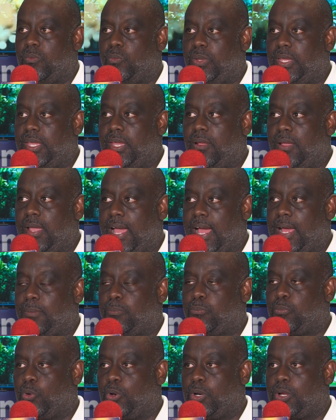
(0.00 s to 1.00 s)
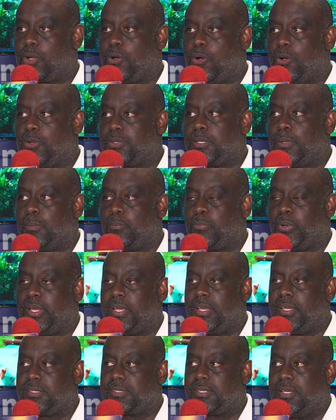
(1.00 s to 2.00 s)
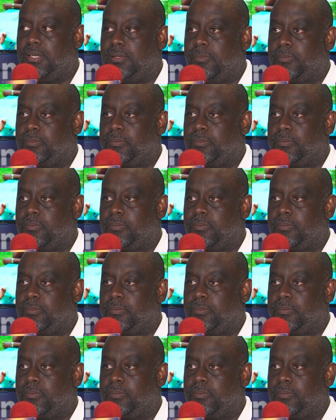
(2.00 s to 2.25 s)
We had protocols in place,